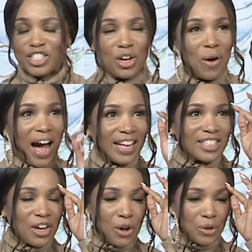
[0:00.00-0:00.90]
And so I
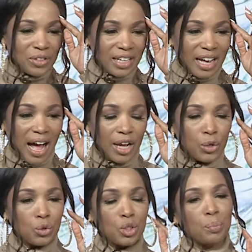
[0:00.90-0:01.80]
told the guy
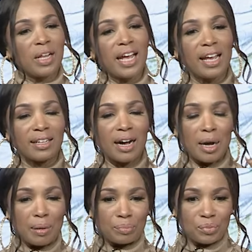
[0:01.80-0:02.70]
who's playing
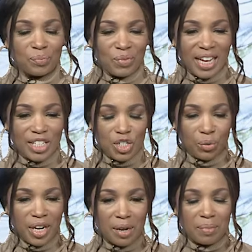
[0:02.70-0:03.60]
in
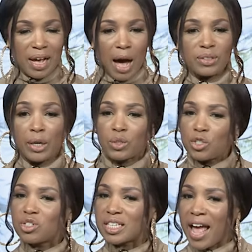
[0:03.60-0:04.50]
Scream, I was like, when
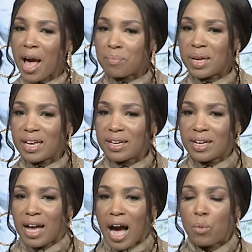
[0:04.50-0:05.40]
you stab me,
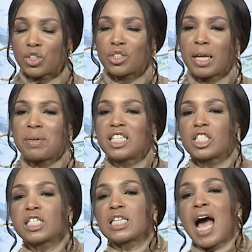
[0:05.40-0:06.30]
I want you to let me
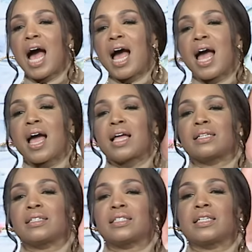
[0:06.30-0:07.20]
just slide
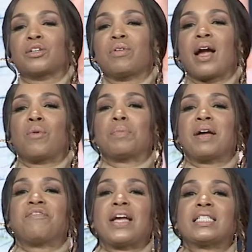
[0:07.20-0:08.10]
to the ground with
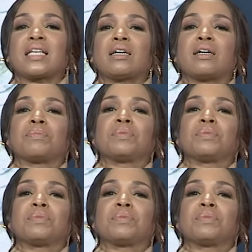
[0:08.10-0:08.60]
my face up.